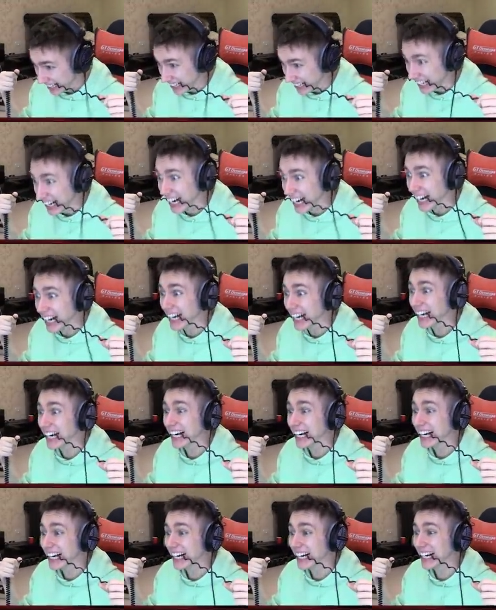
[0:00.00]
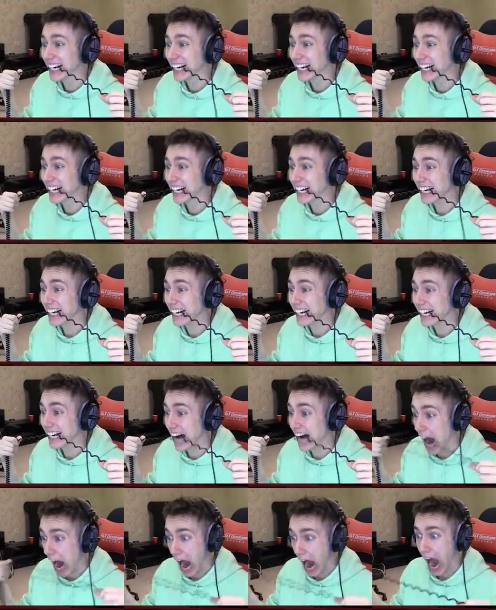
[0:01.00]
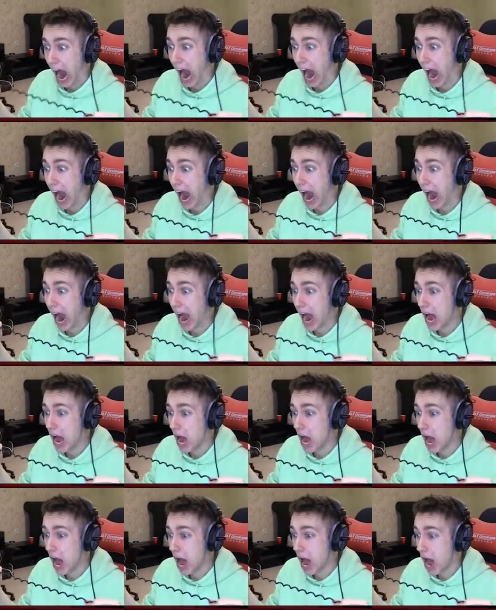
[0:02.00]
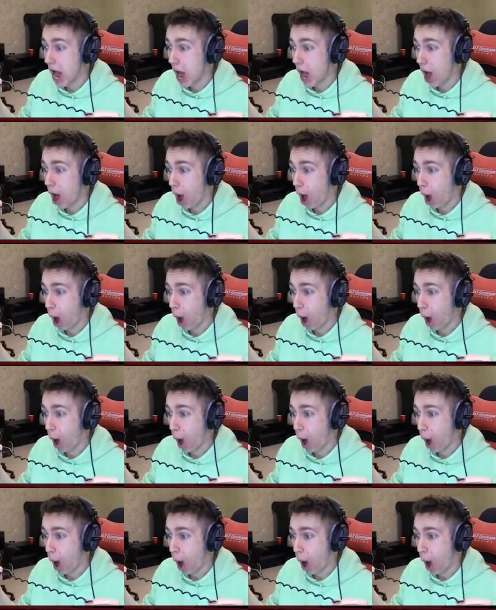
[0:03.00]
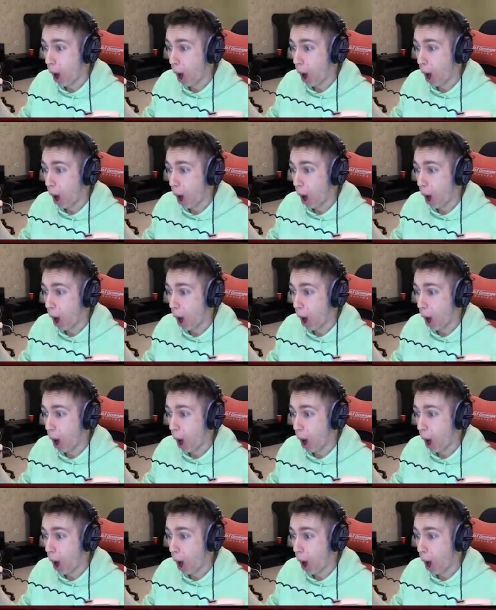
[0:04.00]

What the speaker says: No one is speaking in this clip.